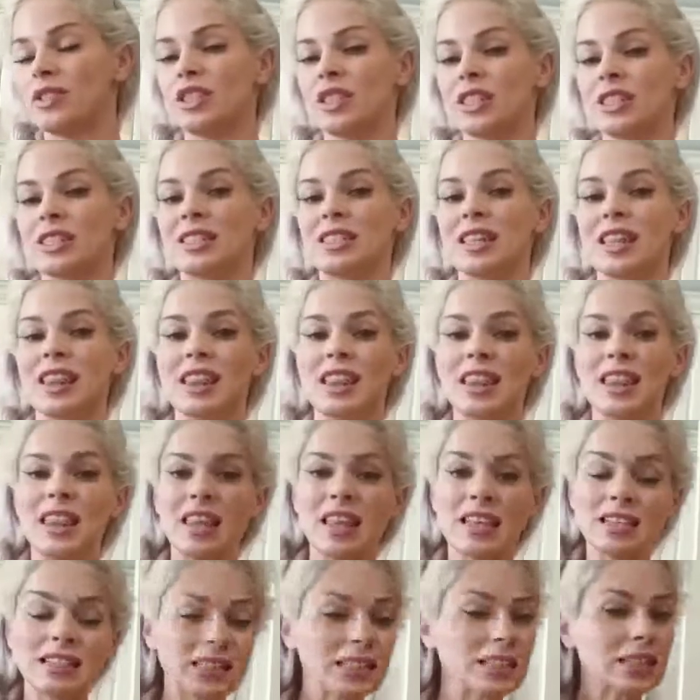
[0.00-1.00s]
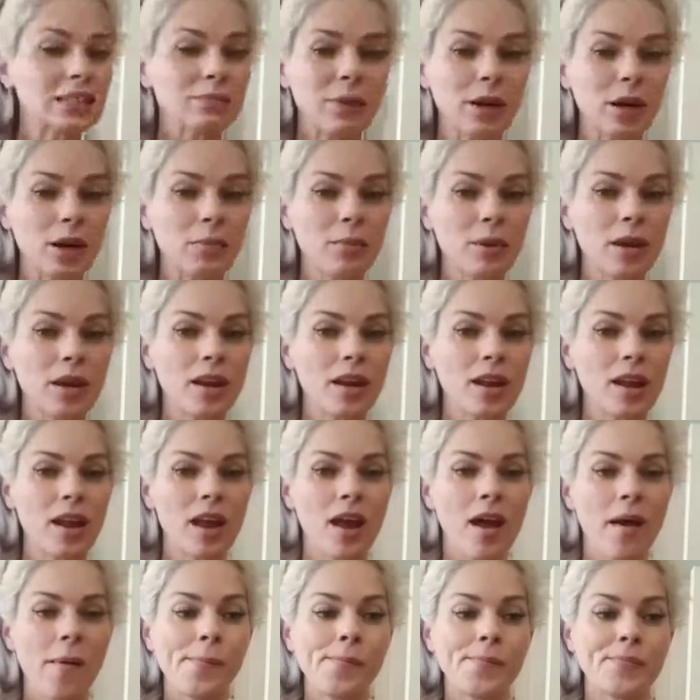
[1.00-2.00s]
just this experiment,
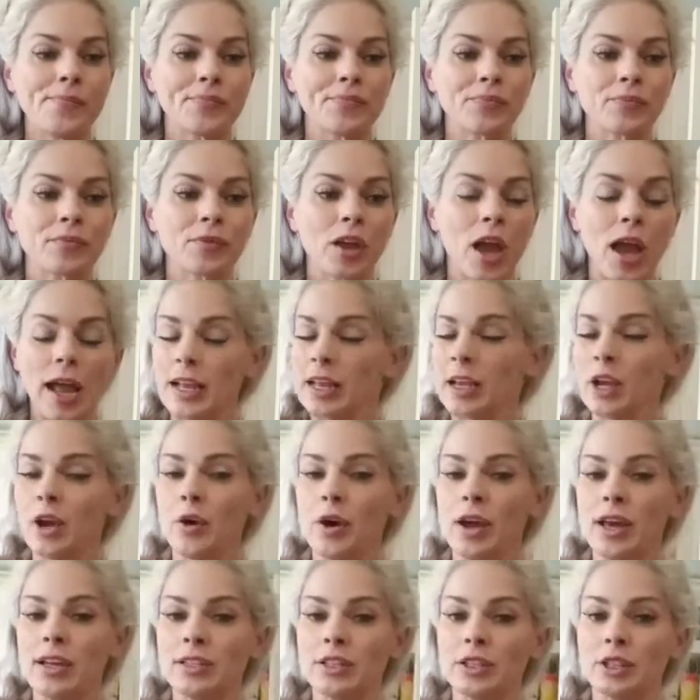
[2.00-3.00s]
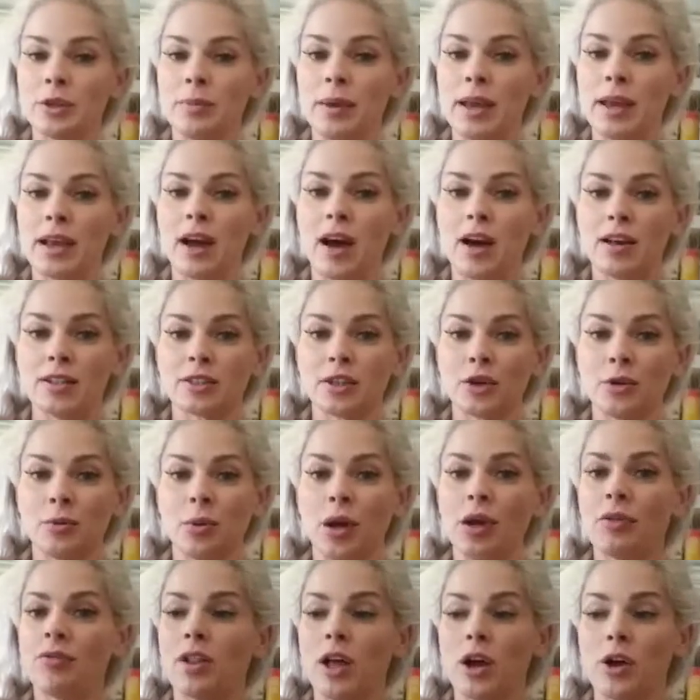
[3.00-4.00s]
I can go ahead and make Costco
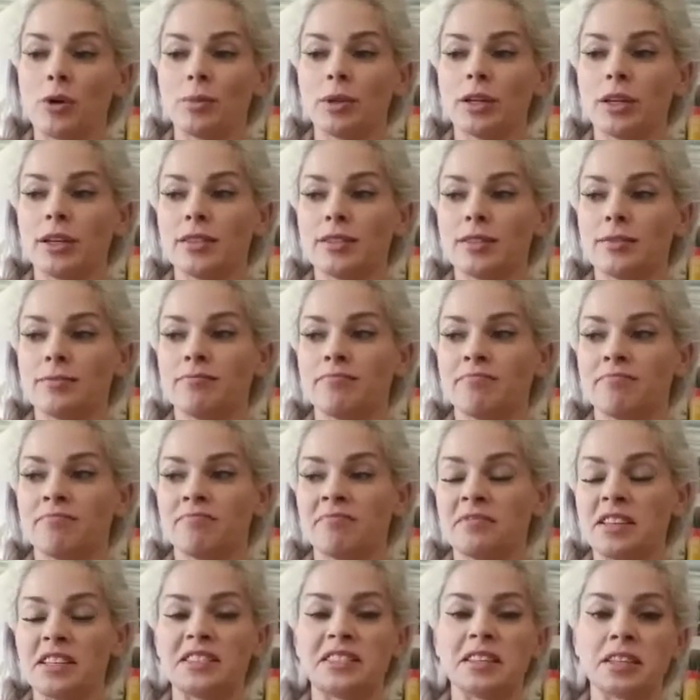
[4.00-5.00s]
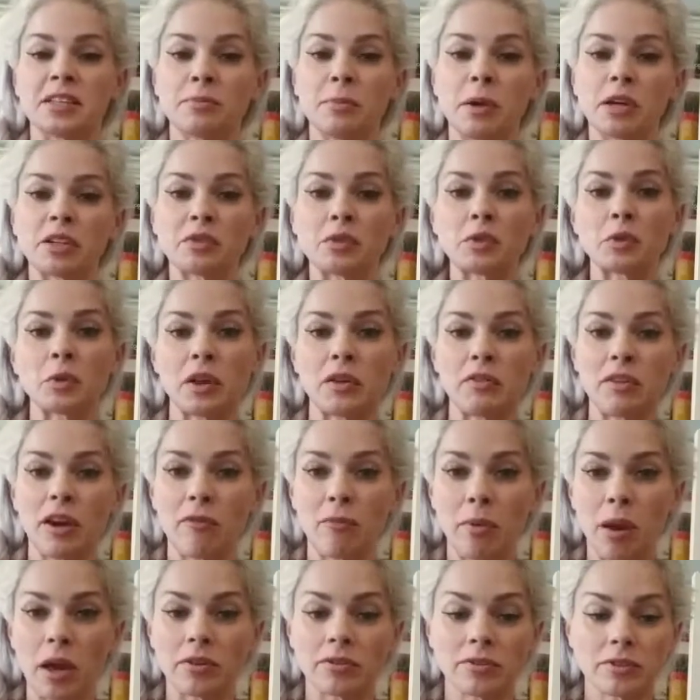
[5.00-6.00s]
bread flour because it's $6 for 25
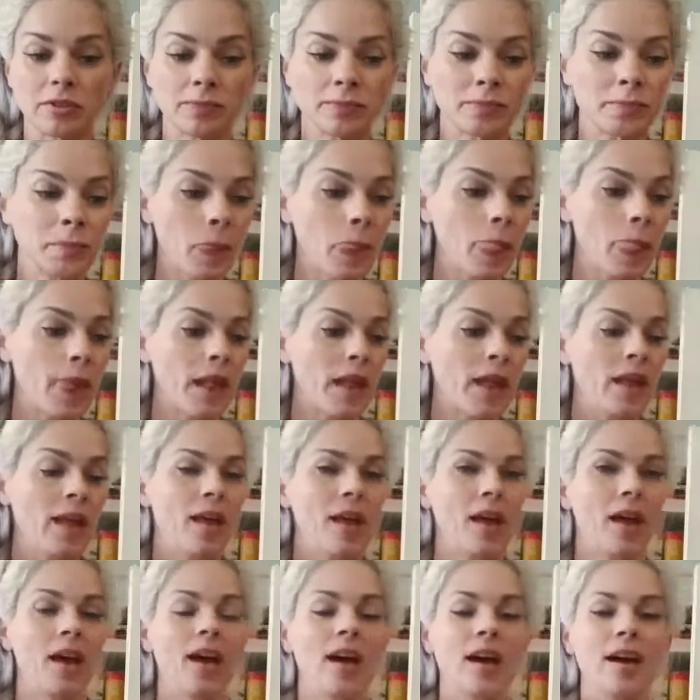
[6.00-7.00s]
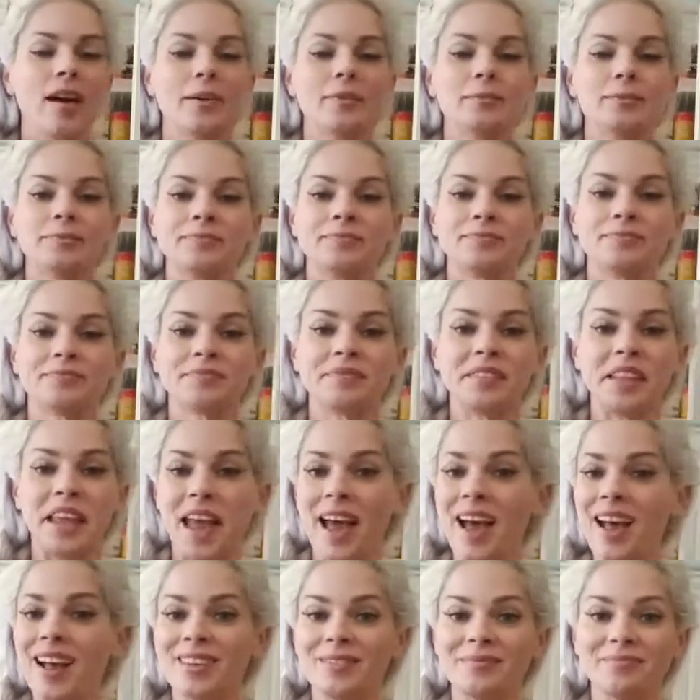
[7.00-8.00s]
pounds.
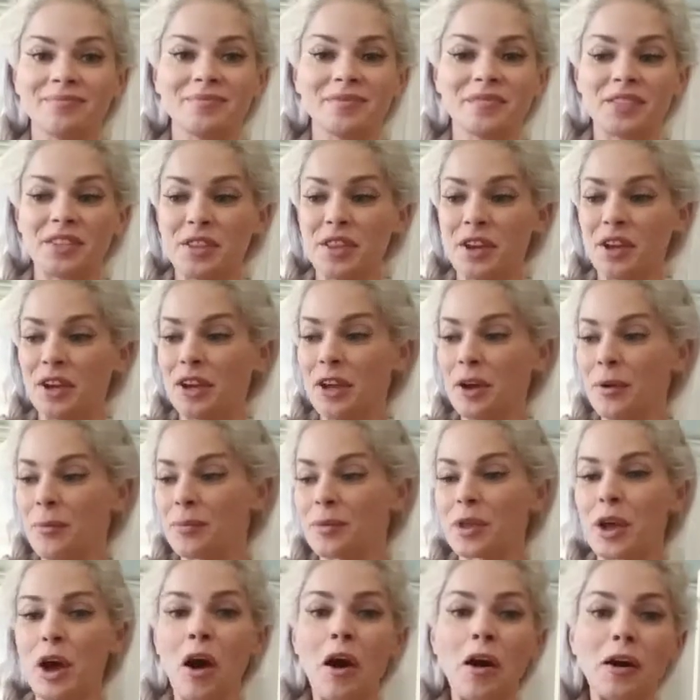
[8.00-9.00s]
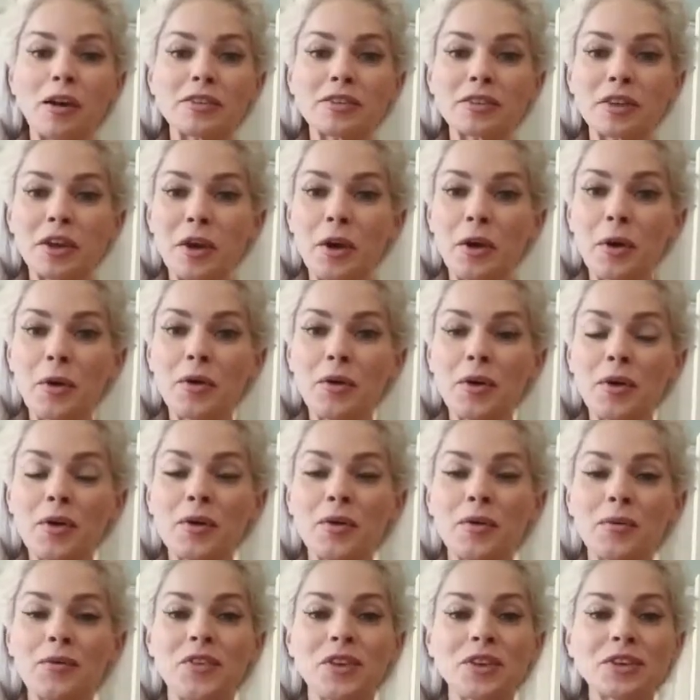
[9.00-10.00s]
Yeah, so there you go. Costco
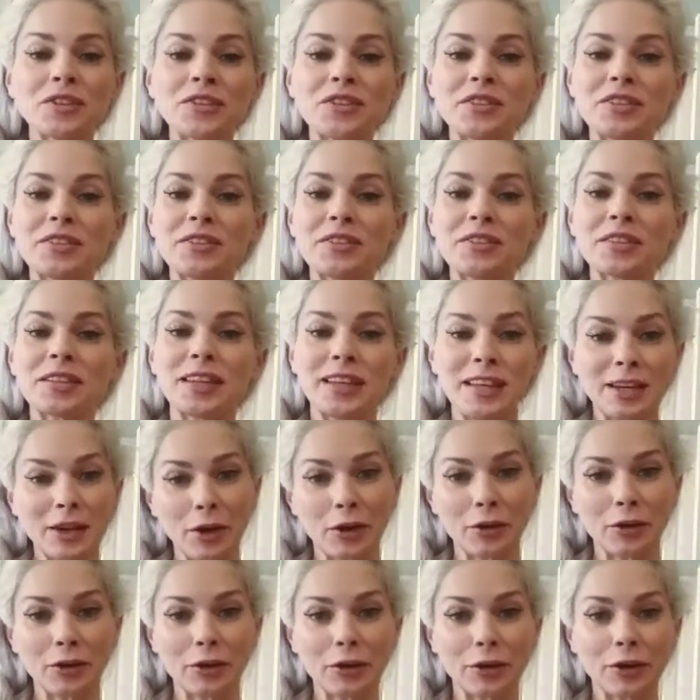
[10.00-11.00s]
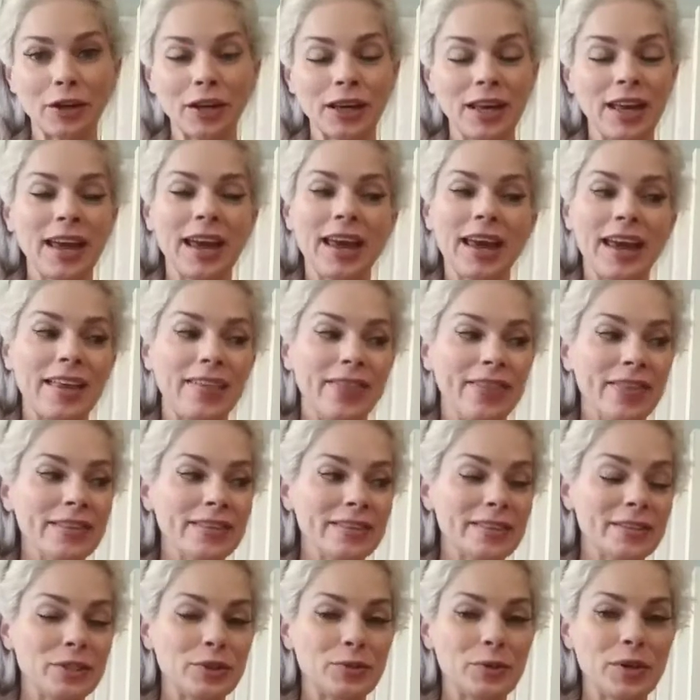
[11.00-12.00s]
versus King Arthur. In this
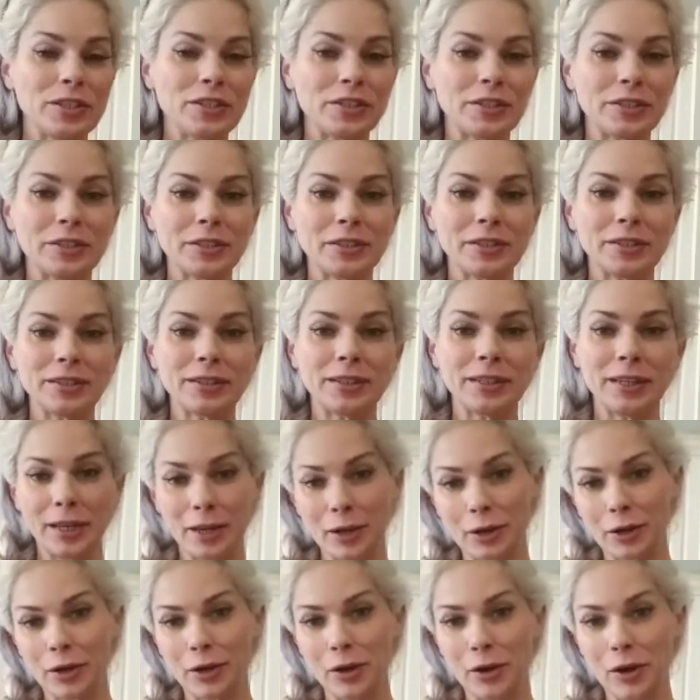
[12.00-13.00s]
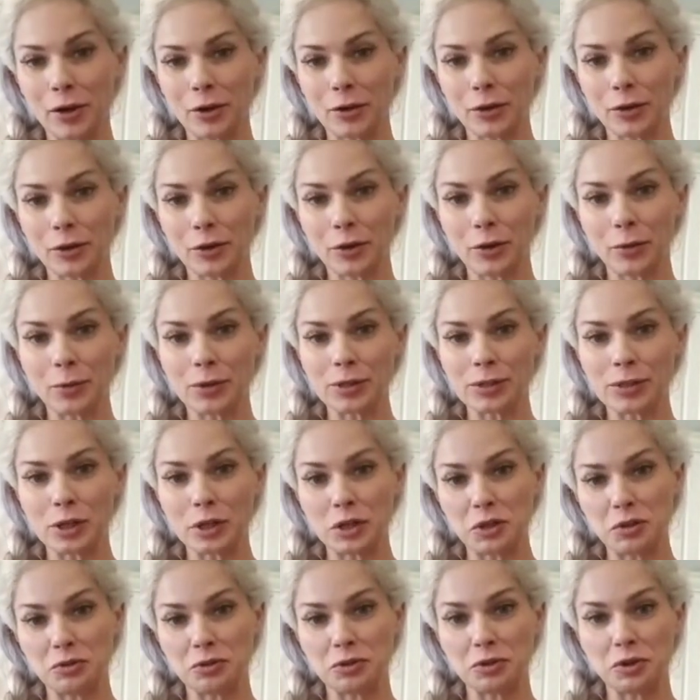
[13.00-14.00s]
situation, King Arthur was the
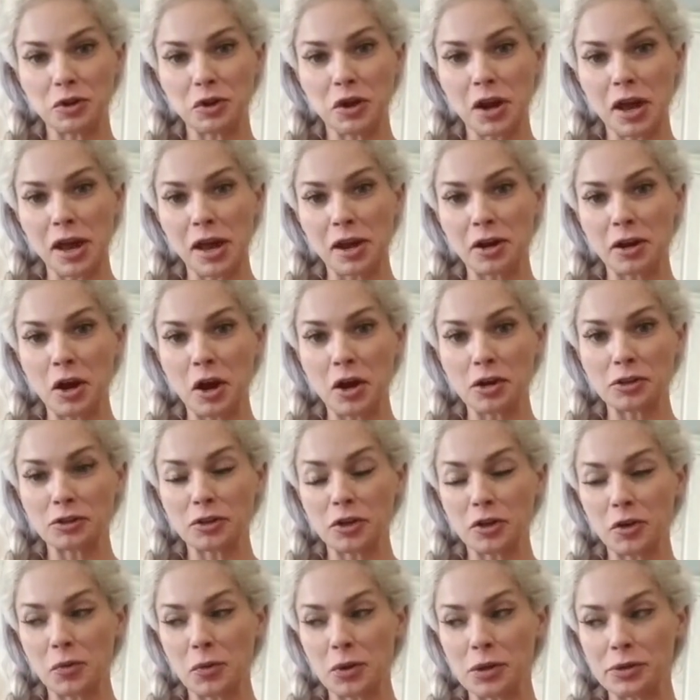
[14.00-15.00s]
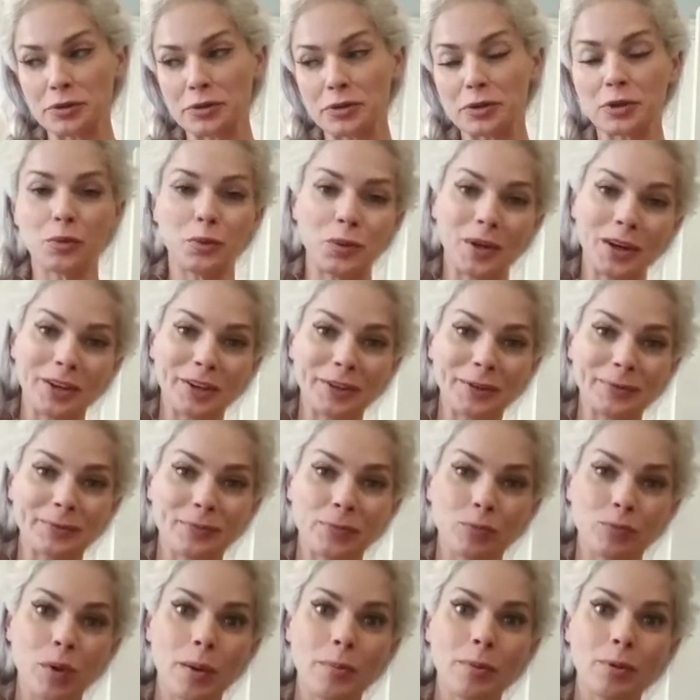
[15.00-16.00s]
loser and Costco was the winner.
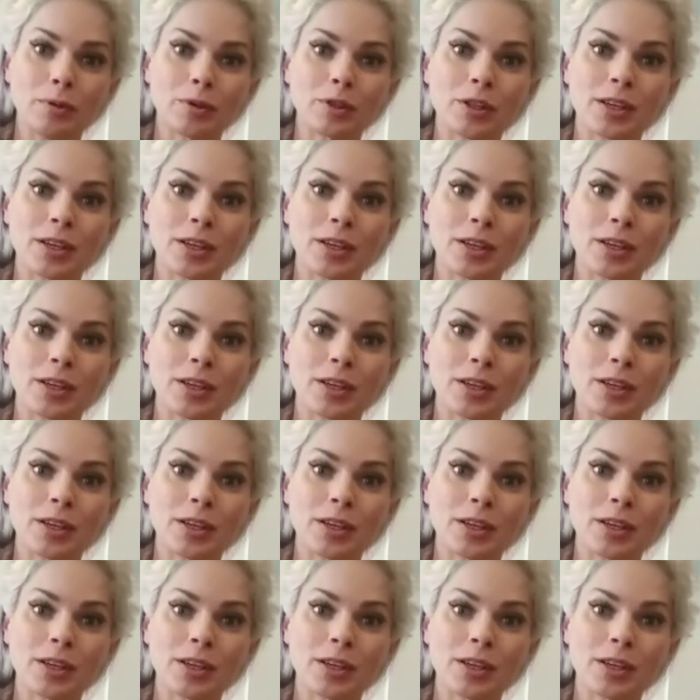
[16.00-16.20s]
Maybe we'll